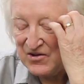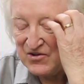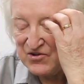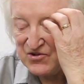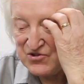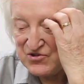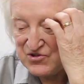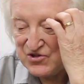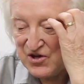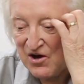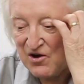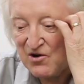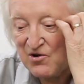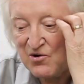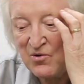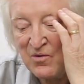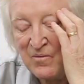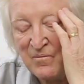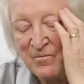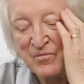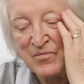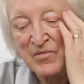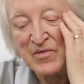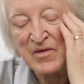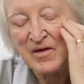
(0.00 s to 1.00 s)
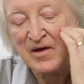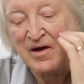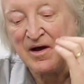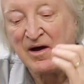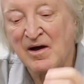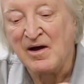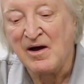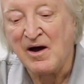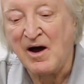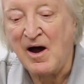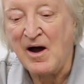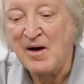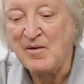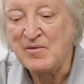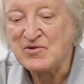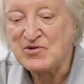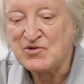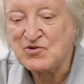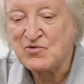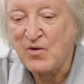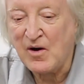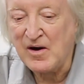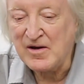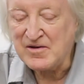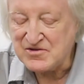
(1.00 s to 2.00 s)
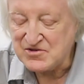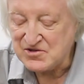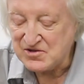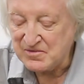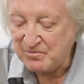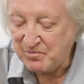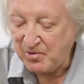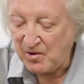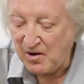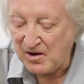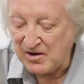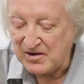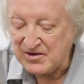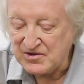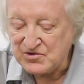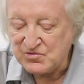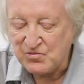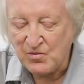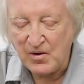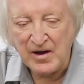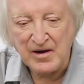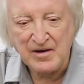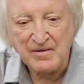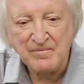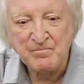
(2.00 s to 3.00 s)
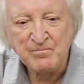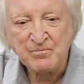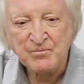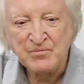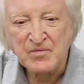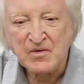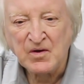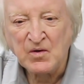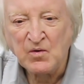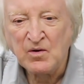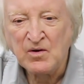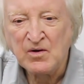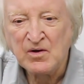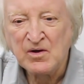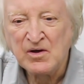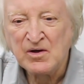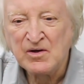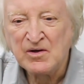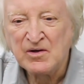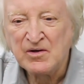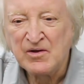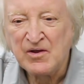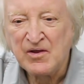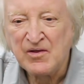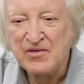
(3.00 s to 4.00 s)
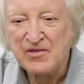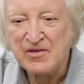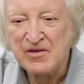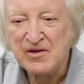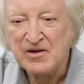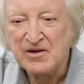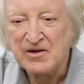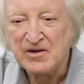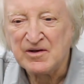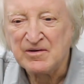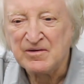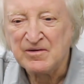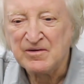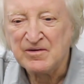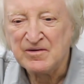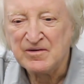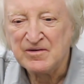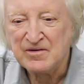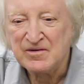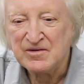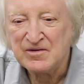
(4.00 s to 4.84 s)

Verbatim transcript: So I was quite surprised when the